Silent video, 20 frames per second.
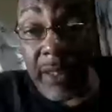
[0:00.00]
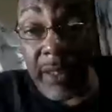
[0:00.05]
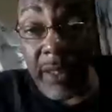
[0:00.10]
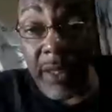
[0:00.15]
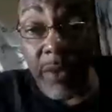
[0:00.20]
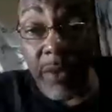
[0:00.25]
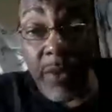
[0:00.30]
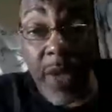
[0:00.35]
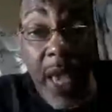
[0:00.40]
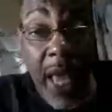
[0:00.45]

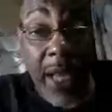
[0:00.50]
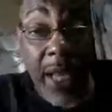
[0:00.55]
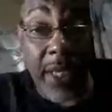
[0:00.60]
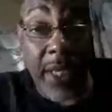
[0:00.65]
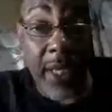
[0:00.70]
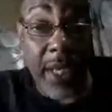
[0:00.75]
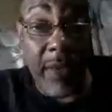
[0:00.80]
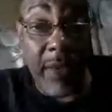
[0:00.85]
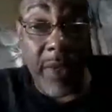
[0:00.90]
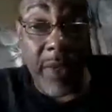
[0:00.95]

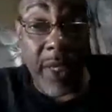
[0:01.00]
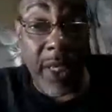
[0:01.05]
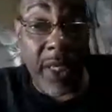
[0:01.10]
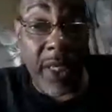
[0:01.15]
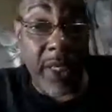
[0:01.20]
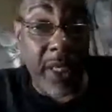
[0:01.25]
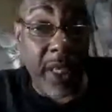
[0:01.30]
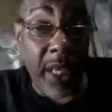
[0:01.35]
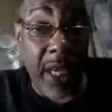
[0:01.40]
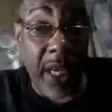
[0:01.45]
reality of it
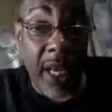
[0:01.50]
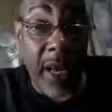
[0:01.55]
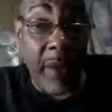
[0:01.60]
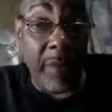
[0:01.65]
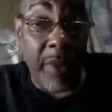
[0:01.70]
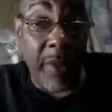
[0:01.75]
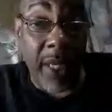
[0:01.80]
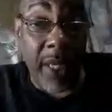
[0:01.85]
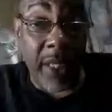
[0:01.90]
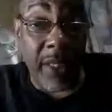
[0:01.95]
is, in a
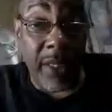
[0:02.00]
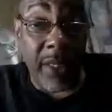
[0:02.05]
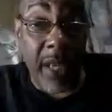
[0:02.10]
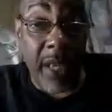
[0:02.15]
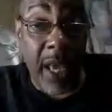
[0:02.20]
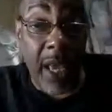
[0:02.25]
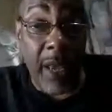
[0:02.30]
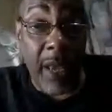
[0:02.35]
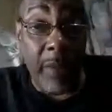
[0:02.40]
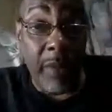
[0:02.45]
complex
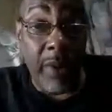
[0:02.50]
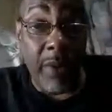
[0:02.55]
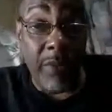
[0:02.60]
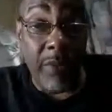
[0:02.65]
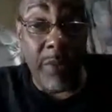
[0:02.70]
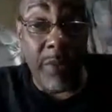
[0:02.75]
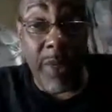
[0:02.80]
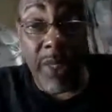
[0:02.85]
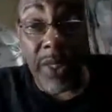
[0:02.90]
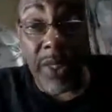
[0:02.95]
game
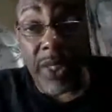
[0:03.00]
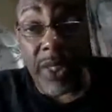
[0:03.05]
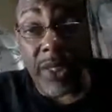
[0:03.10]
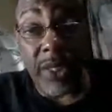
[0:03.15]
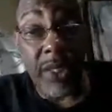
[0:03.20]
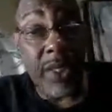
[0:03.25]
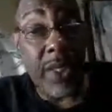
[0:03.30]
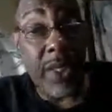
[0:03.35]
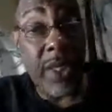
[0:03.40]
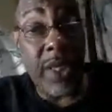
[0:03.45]
of
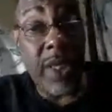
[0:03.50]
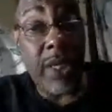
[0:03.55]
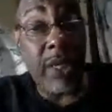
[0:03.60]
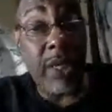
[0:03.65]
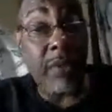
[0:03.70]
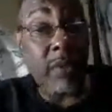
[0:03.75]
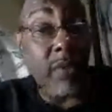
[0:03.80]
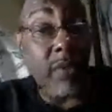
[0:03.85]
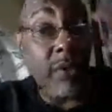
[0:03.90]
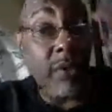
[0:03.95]
business,
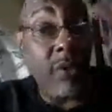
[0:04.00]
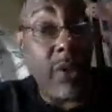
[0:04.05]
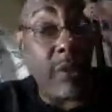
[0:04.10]
when you want